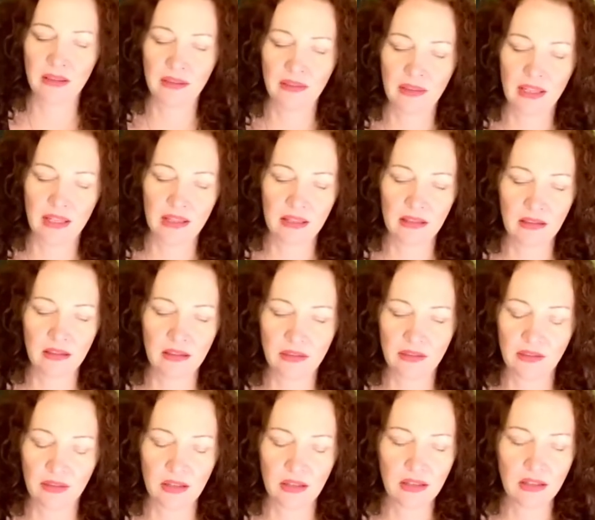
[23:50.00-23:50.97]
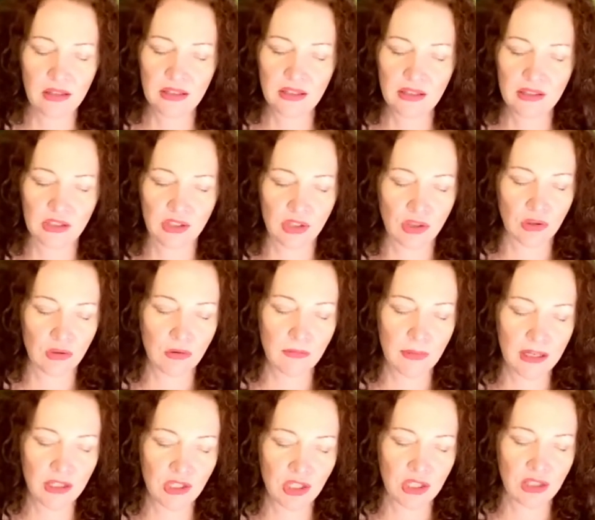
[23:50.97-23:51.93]
thinking of things, too
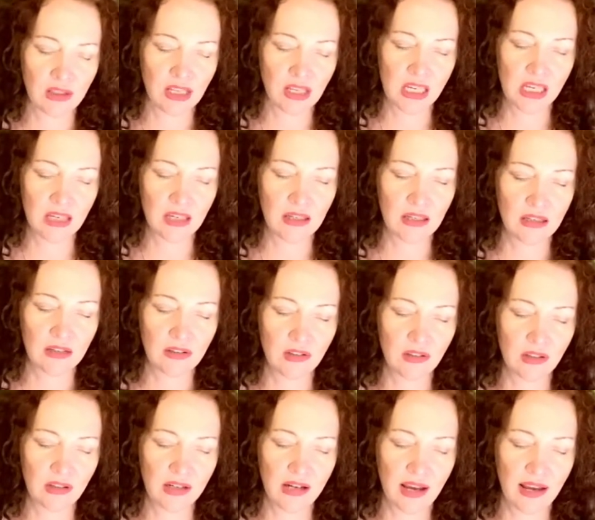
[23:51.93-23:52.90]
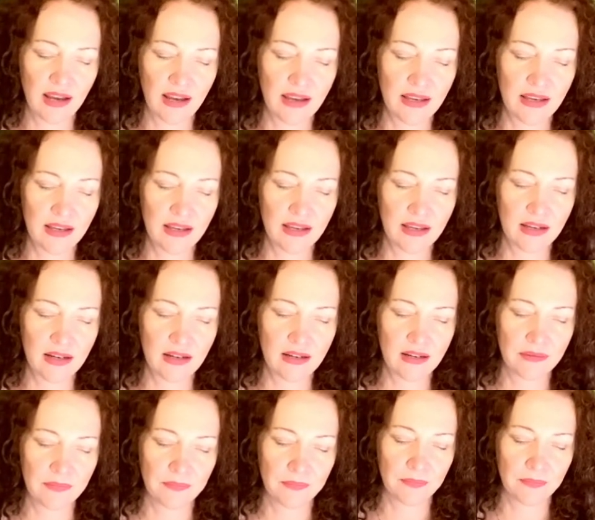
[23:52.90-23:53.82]
much thinking in your head.